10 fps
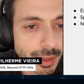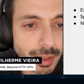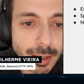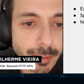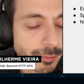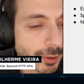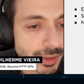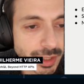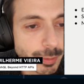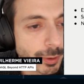uh, for
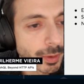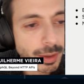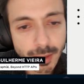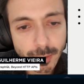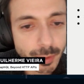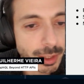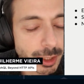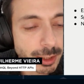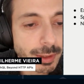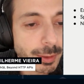example, one
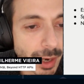hundred